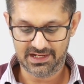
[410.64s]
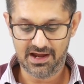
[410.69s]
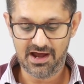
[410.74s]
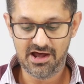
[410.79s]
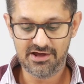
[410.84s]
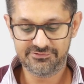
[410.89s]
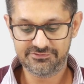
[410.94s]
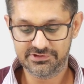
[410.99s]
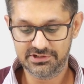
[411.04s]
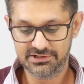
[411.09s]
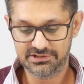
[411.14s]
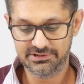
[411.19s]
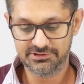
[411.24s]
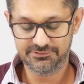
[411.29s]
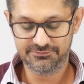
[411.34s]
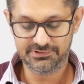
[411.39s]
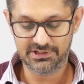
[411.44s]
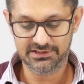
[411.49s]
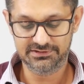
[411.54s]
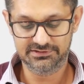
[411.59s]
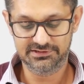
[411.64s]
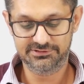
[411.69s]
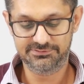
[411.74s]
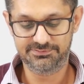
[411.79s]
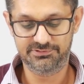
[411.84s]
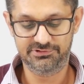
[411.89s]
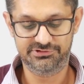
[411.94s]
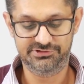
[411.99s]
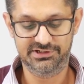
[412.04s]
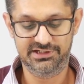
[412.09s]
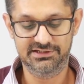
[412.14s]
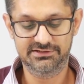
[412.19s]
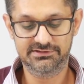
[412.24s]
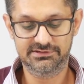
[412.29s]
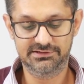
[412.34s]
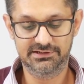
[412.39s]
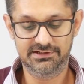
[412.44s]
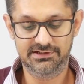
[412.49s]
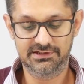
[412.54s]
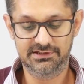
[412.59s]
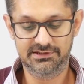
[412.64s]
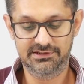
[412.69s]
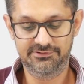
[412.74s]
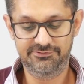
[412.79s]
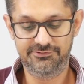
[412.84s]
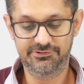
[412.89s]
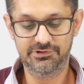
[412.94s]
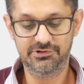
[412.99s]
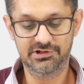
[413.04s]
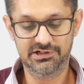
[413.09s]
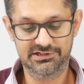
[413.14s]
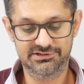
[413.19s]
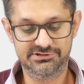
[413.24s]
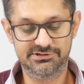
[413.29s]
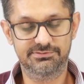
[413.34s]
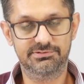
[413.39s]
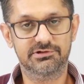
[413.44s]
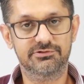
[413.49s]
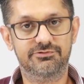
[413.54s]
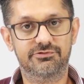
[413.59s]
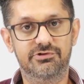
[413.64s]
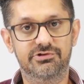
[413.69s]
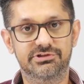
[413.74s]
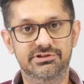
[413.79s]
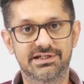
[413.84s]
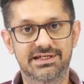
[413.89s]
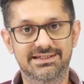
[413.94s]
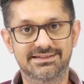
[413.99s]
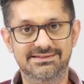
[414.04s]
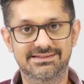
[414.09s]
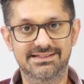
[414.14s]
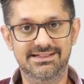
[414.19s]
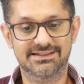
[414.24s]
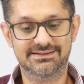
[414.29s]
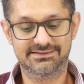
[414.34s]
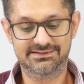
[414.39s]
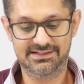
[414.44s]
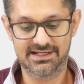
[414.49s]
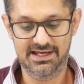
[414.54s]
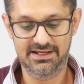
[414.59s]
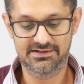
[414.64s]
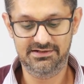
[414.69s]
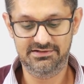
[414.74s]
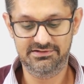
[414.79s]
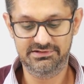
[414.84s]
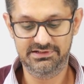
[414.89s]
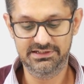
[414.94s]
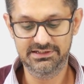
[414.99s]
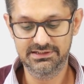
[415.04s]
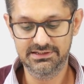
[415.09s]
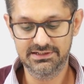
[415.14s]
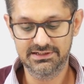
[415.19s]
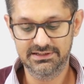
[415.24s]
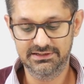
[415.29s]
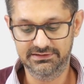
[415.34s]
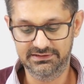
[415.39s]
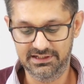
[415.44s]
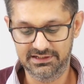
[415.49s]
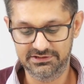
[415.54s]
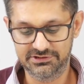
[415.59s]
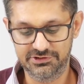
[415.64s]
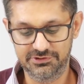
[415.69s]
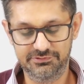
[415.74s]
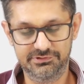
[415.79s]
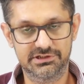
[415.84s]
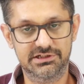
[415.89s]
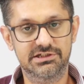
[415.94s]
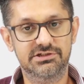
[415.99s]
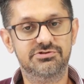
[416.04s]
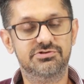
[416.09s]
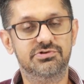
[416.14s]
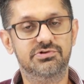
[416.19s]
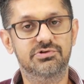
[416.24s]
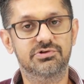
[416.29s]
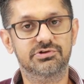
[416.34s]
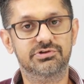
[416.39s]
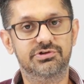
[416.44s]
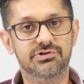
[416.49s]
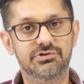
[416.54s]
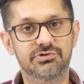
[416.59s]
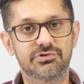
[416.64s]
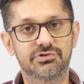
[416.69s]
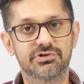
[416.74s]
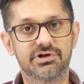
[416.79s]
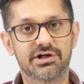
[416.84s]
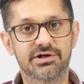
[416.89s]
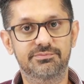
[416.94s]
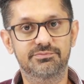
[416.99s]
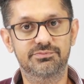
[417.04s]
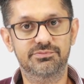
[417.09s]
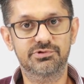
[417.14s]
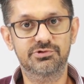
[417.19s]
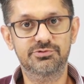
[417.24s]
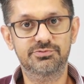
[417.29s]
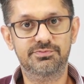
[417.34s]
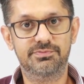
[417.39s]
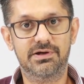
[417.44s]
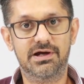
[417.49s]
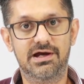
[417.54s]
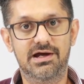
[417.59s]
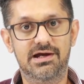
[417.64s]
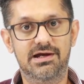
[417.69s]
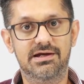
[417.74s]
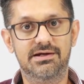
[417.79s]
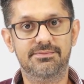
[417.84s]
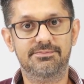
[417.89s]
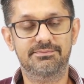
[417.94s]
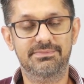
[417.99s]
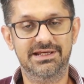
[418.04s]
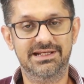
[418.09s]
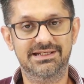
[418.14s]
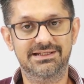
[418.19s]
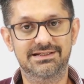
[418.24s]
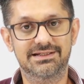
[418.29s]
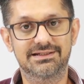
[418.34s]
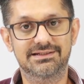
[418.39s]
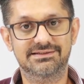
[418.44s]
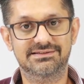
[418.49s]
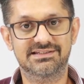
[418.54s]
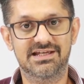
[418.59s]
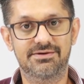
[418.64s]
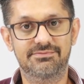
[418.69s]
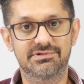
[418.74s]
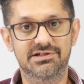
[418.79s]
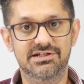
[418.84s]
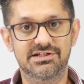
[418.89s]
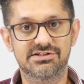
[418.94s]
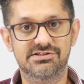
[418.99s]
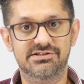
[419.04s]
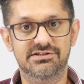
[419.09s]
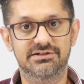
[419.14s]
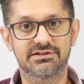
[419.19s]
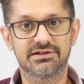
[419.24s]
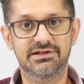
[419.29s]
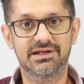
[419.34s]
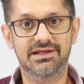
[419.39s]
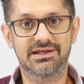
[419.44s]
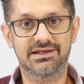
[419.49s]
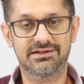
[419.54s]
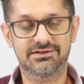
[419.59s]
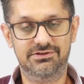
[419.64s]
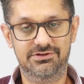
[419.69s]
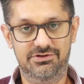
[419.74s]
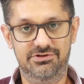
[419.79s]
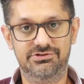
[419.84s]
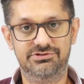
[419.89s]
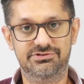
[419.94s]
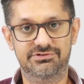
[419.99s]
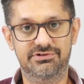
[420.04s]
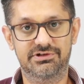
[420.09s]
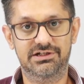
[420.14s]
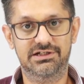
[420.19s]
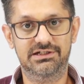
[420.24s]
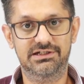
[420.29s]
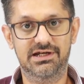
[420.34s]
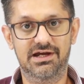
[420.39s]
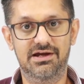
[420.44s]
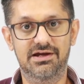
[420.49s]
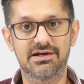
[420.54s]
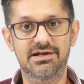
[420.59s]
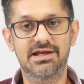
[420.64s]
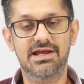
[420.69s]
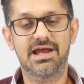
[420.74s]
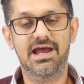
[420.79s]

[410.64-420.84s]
After you've done this process, if you're eligible for the SDS category, then you will need to go through a BUPA medical examination in Australia,